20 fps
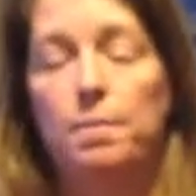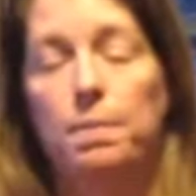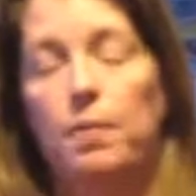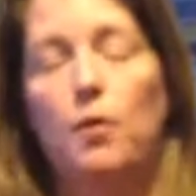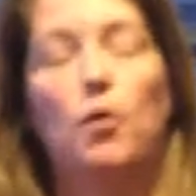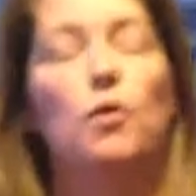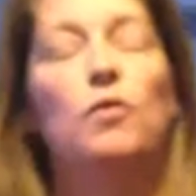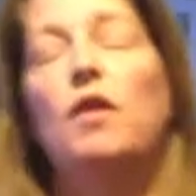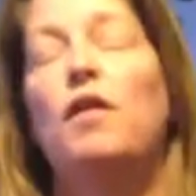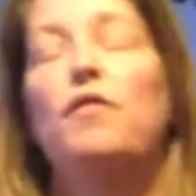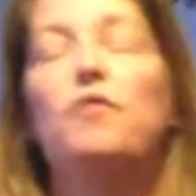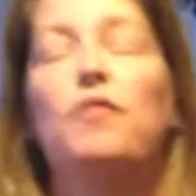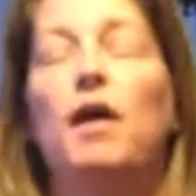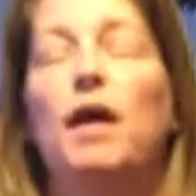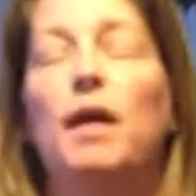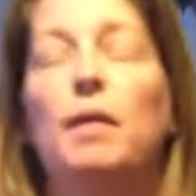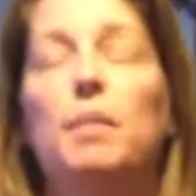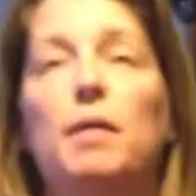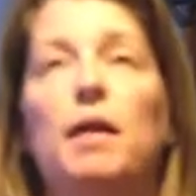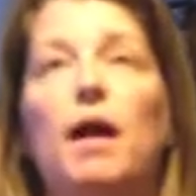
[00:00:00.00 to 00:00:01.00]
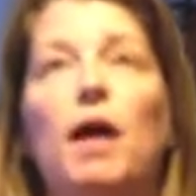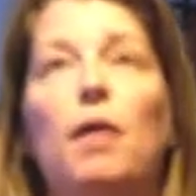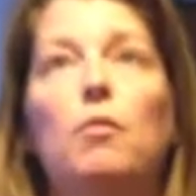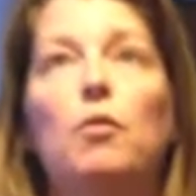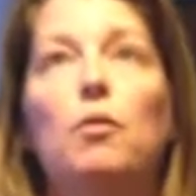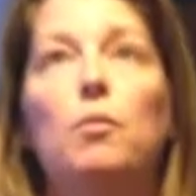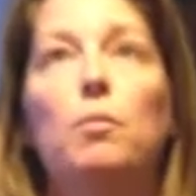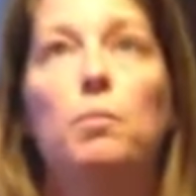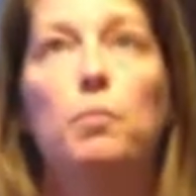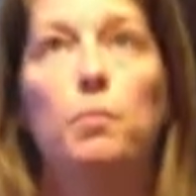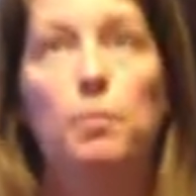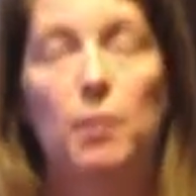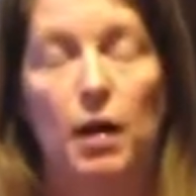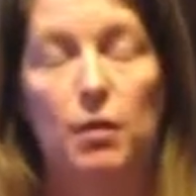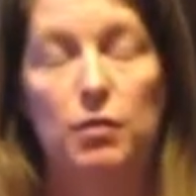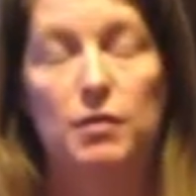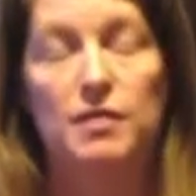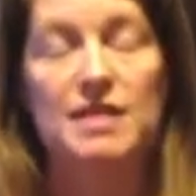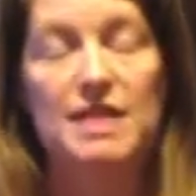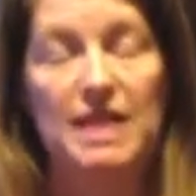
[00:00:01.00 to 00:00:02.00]
or not fry it, but I
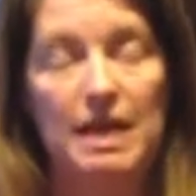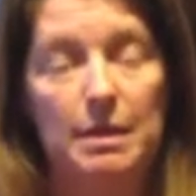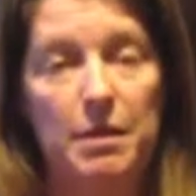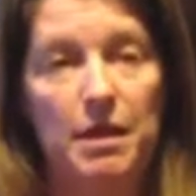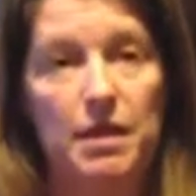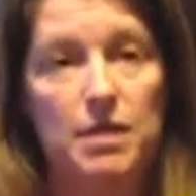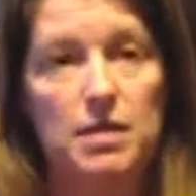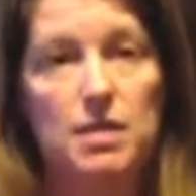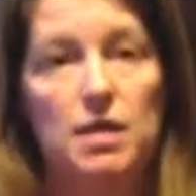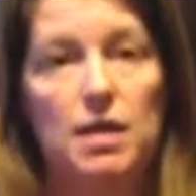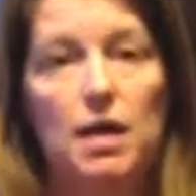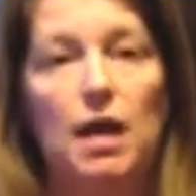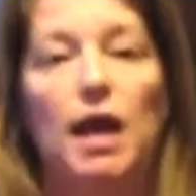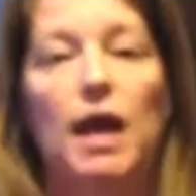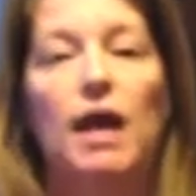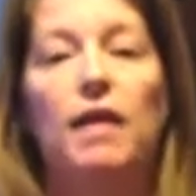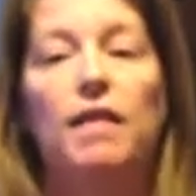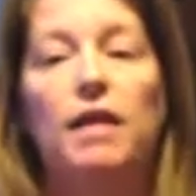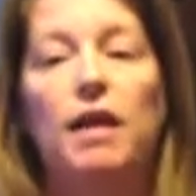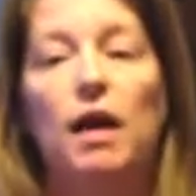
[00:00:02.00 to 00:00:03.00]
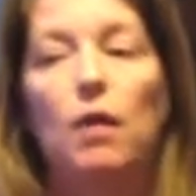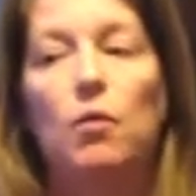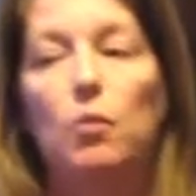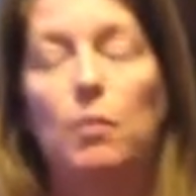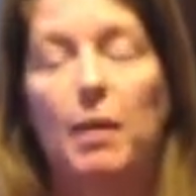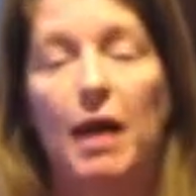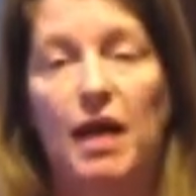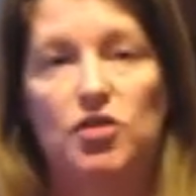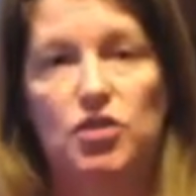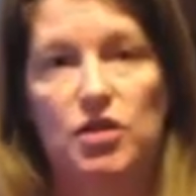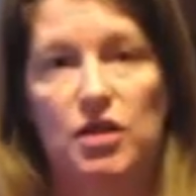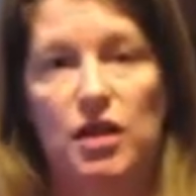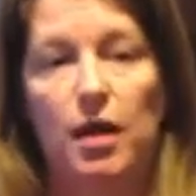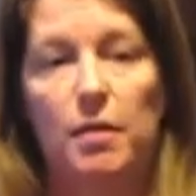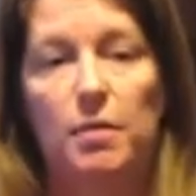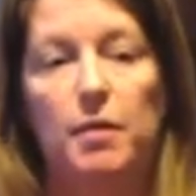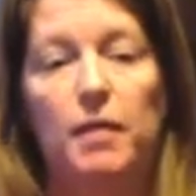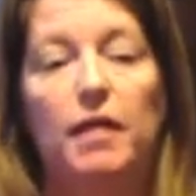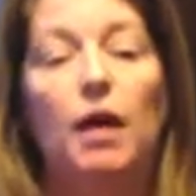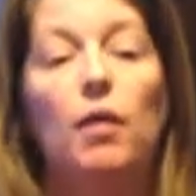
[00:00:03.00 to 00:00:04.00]
will steam it, and then I will mash it
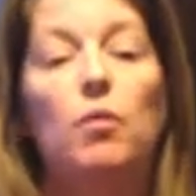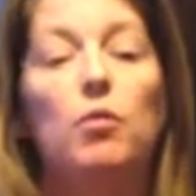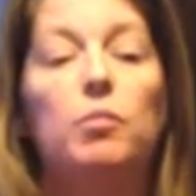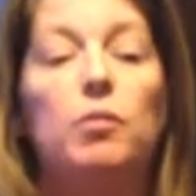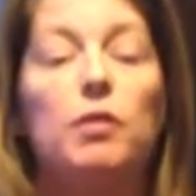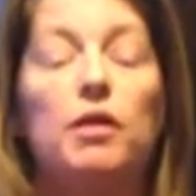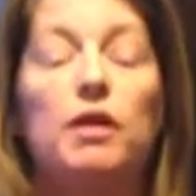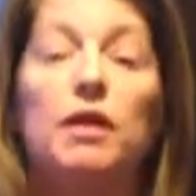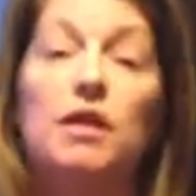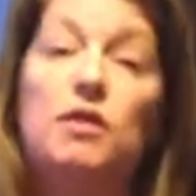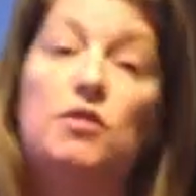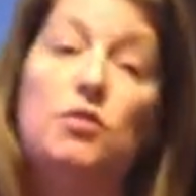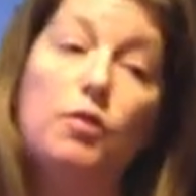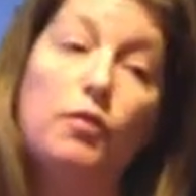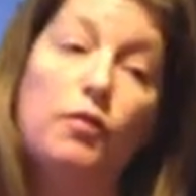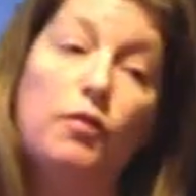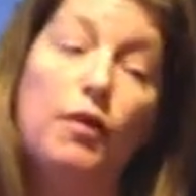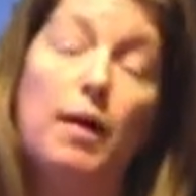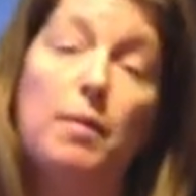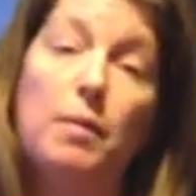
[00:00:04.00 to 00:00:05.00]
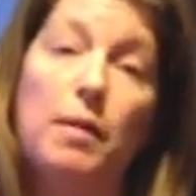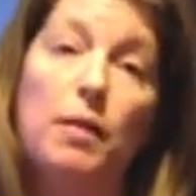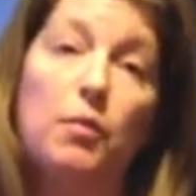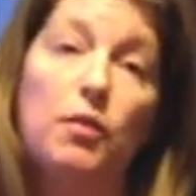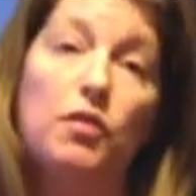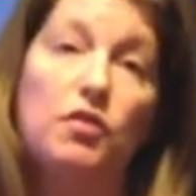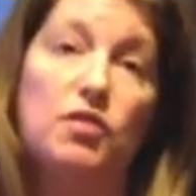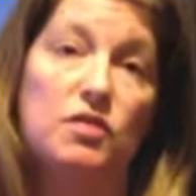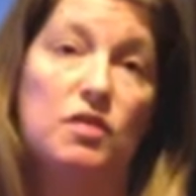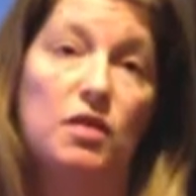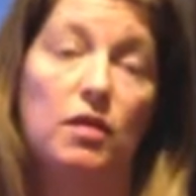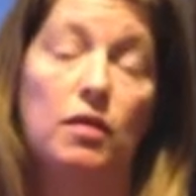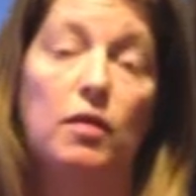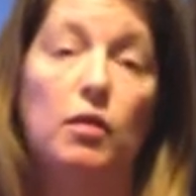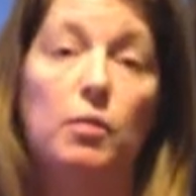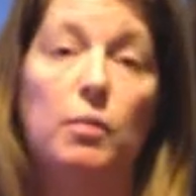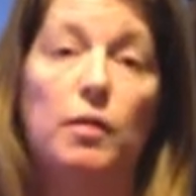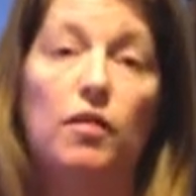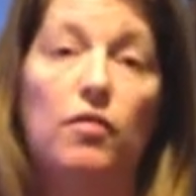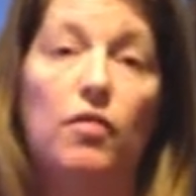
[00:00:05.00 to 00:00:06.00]
up, and then I will put it into a frying pan with just a
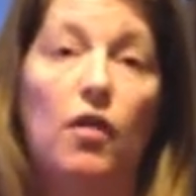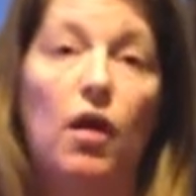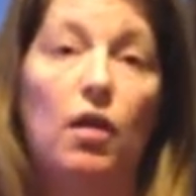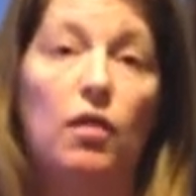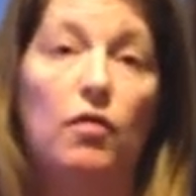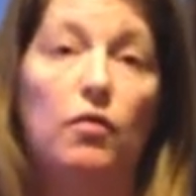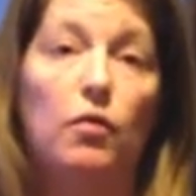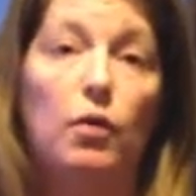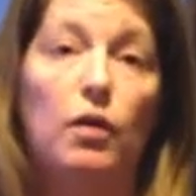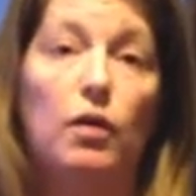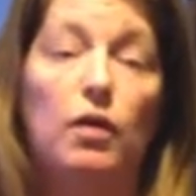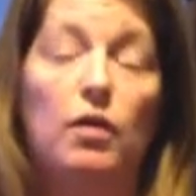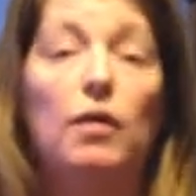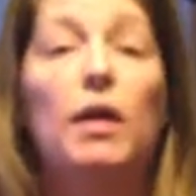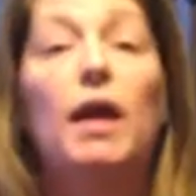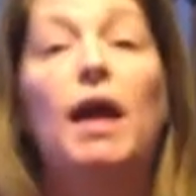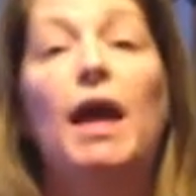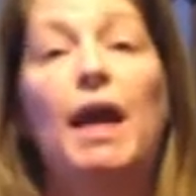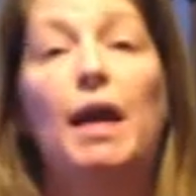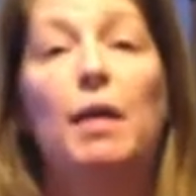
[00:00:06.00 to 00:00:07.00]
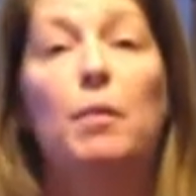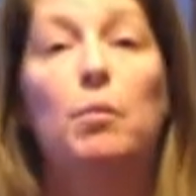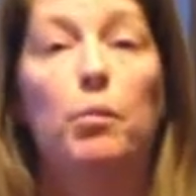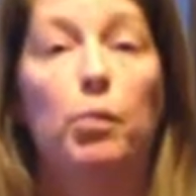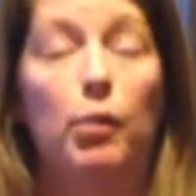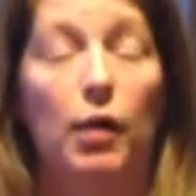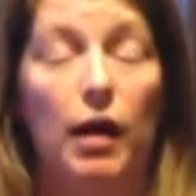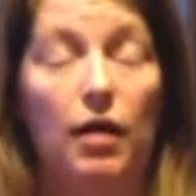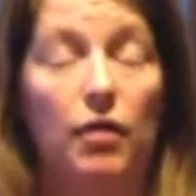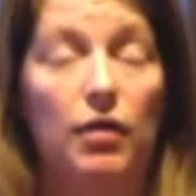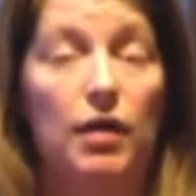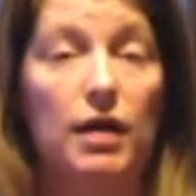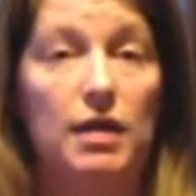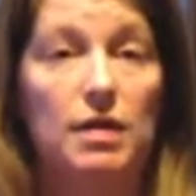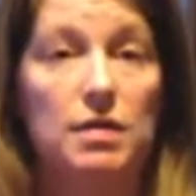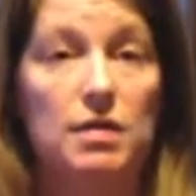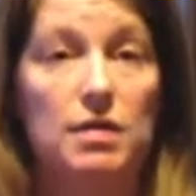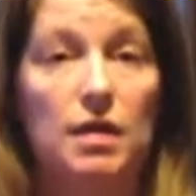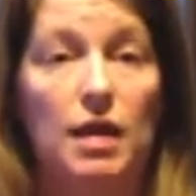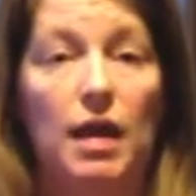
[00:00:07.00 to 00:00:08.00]
little bit of olive oil and brown
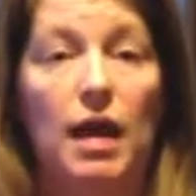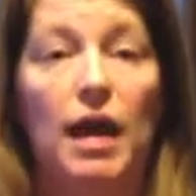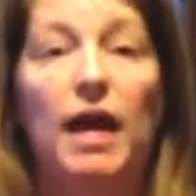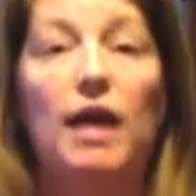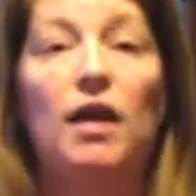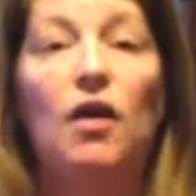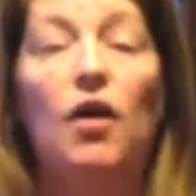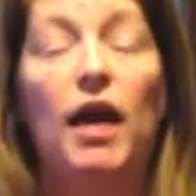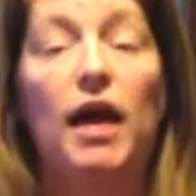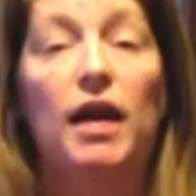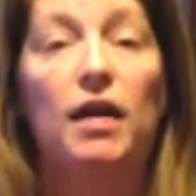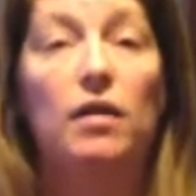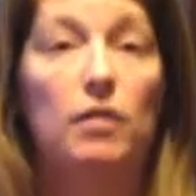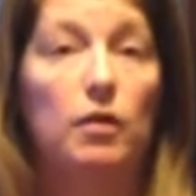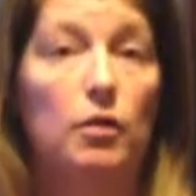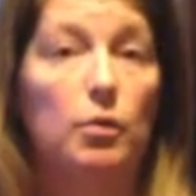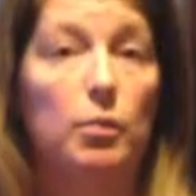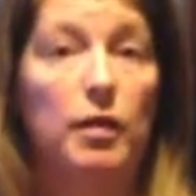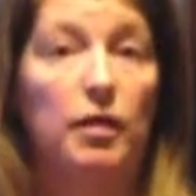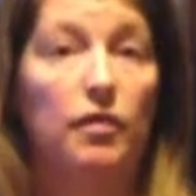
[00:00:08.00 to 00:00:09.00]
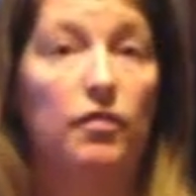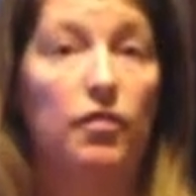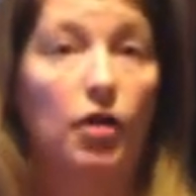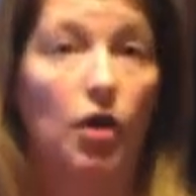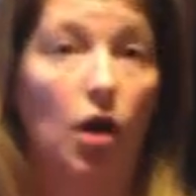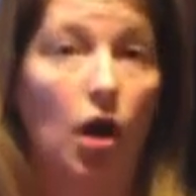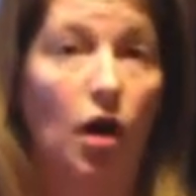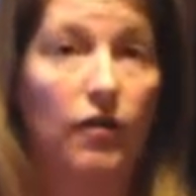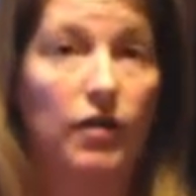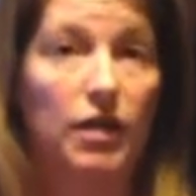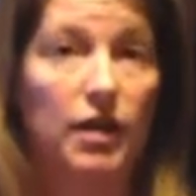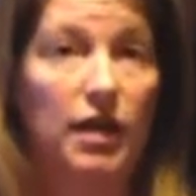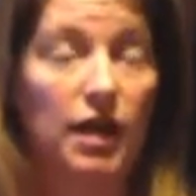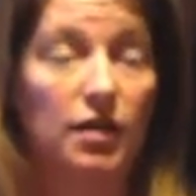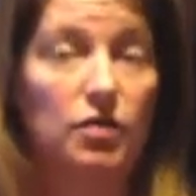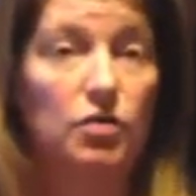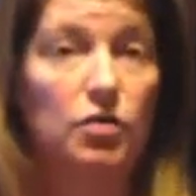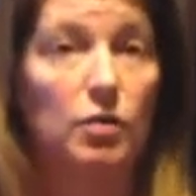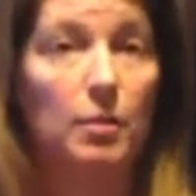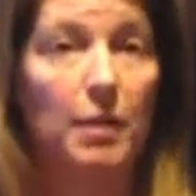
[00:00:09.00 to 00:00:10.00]
it, and I'll add a little bit of agave
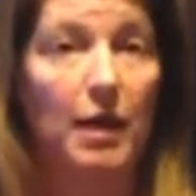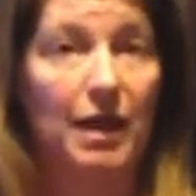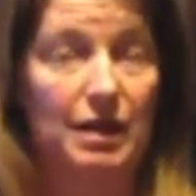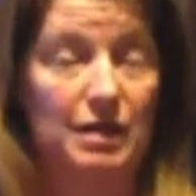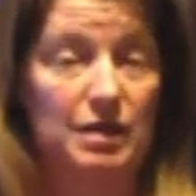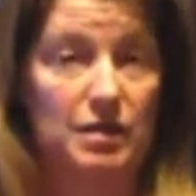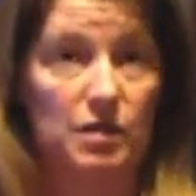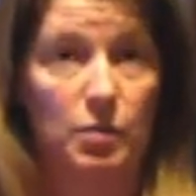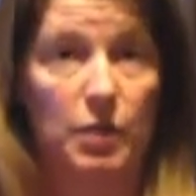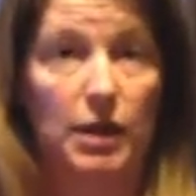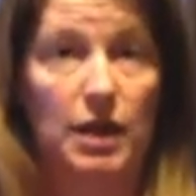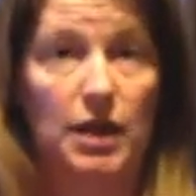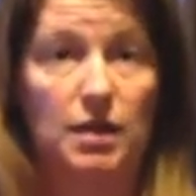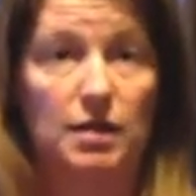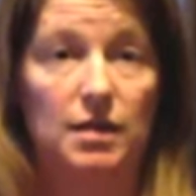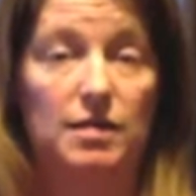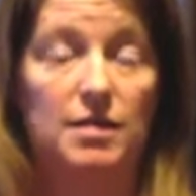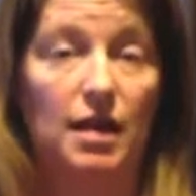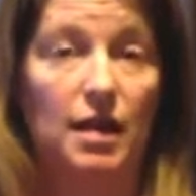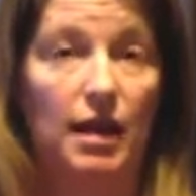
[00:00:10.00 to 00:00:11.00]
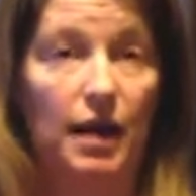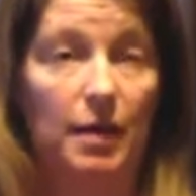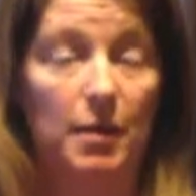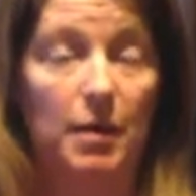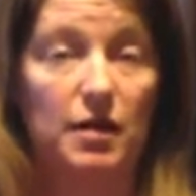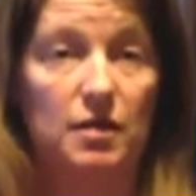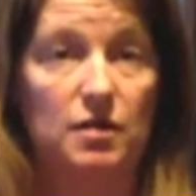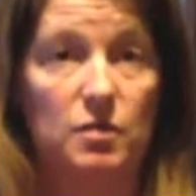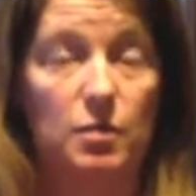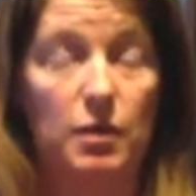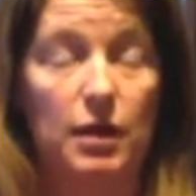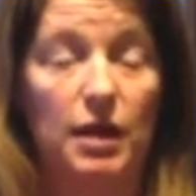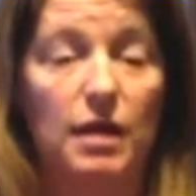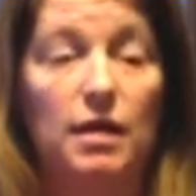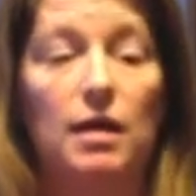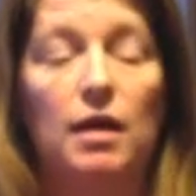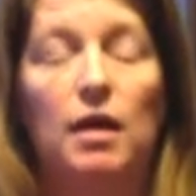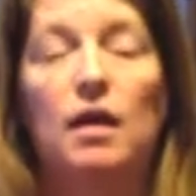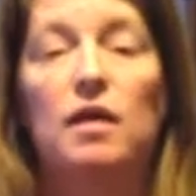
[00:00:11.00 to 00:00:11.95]
nectar to make it sweet, because I like mine sweet.